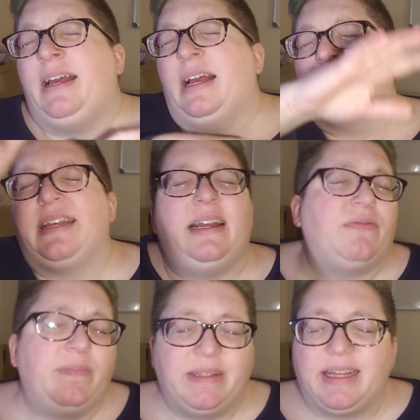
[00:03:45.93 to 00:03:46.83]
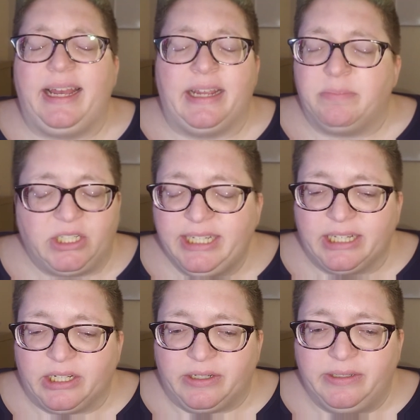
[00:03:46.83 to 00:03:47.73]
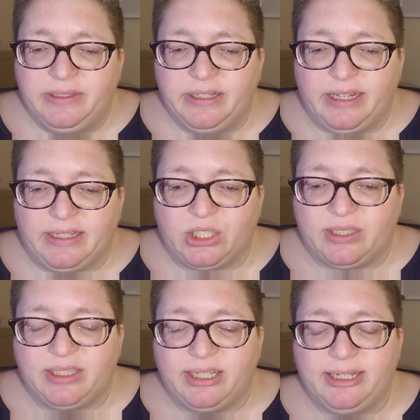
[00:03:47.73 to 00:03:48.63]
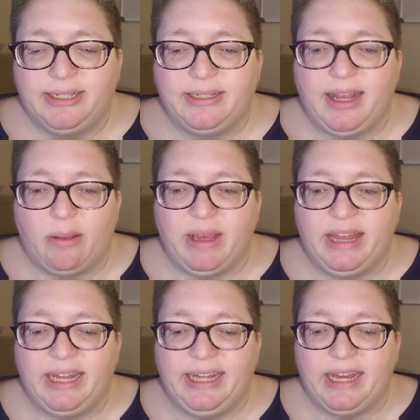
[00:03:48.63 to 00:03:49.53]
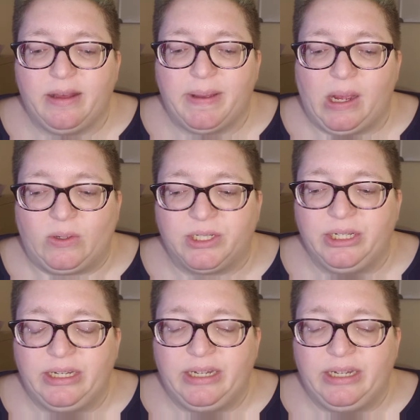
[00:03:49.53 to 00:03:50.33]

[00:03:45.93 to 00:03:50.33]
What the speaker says: aside from this guy in particular, it just got me thinking about,